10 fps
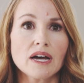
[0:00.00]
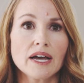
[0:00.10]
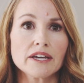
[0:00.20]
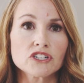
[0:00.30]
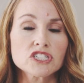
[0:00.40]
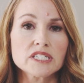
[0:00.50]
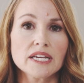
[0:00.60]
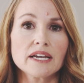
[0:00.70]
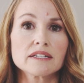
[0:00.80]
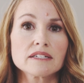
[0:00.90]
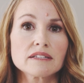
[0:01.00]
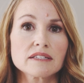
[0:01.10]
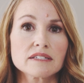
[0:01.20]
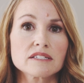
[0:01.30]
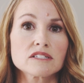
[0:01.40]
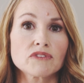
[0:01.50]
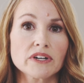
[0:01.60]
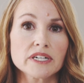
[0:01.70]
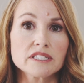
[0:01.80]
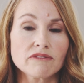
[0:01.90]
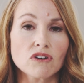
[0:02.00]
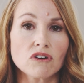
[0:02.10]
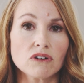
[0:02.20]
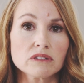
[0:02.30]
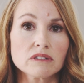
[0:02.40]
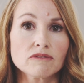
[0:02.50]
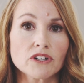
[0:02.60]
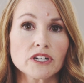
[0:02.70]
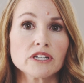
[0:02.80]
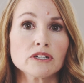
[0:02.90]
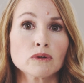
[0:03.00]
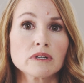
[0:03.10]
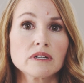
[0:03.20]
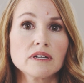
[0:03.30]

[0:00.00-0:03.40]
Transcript: I understand that this is very difficult for you,